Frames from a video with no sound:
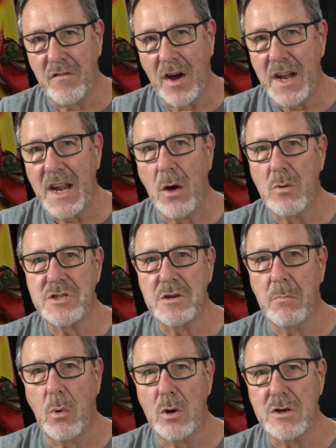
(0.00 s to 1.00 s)
find out what's
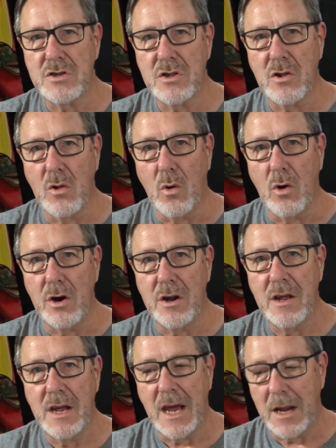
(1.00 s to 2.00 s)
important to the Lord